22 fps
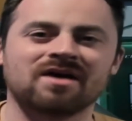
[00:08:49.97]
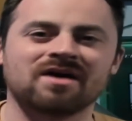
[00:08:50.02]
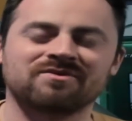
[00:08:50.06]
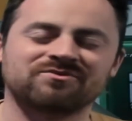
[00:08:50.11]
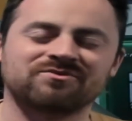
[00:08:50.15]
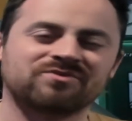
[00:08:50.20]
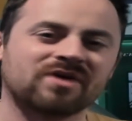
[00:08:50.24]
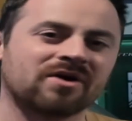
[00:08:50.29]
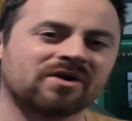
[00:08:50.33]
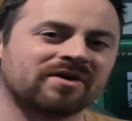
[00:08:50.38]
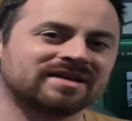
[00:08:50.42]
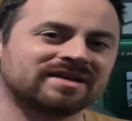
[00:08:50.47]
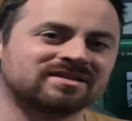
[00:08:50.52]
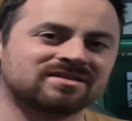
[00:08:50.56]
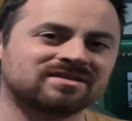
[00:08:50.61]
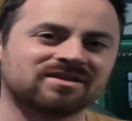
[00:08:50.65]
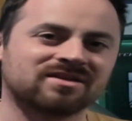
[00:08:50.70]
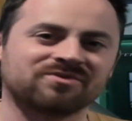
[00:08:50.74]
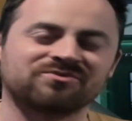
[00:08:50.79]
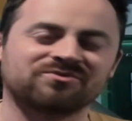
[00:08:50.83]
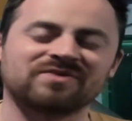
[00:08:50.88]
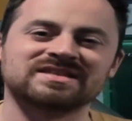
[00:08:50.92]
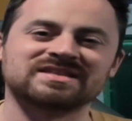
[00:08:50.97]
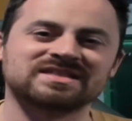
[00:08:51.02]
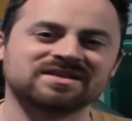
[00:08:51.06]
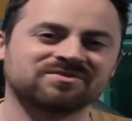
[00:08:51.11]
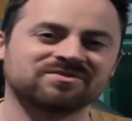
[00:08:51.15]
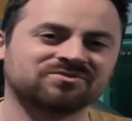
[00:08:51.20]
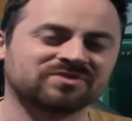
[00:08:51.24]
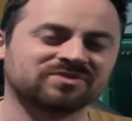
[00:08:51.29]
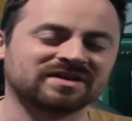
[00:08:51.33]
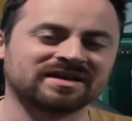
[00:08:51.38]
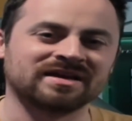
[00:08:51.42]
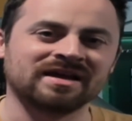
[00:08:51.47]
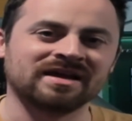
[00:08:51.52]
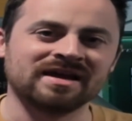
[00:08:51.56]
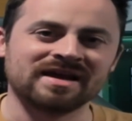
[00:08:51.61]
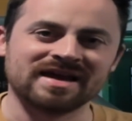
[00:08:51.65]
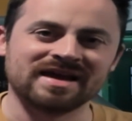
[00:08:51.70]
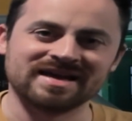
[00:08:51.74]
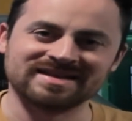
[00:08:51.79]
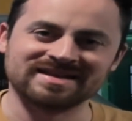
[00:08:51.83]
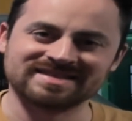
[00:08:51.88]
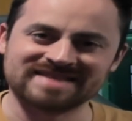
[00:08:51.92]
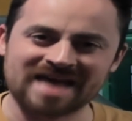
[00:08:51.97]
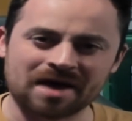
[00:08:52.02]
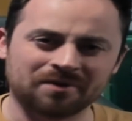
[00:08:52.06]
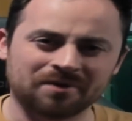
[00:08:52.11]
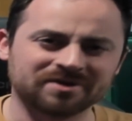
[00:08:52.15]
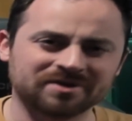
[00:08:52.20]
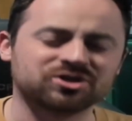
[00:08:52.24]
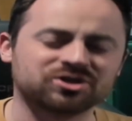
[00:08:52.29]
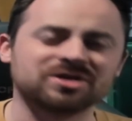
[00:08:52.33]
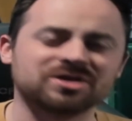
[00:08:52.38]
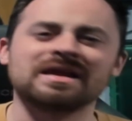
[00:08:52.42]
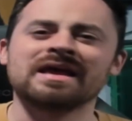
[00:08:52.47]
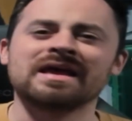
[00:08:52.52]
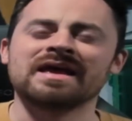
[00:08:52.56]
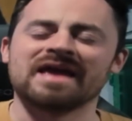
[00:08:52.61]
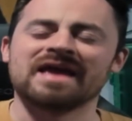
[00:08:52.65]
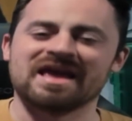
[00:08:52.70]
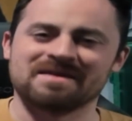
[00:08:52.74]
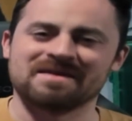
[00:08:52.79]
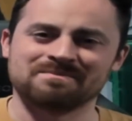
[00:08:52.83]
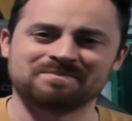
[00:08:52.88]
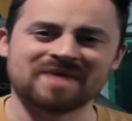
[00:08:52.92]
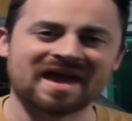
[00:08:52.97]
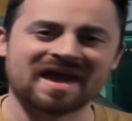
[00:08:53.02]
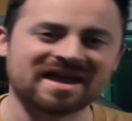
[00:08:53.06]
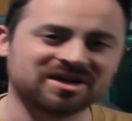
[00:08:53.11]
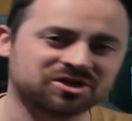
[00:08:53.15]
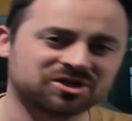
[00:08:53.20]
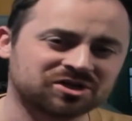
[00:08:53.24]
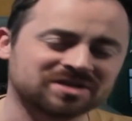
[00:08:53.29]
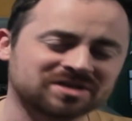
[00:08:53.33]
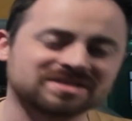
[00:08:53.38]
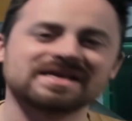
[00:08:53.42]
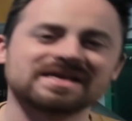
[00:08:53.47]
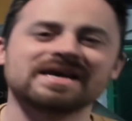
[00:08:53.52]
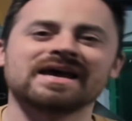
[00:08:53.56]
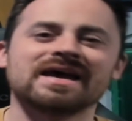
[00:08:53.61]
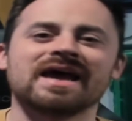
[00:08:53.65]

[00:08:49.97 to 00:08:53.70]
very defensively intelligent, impatient,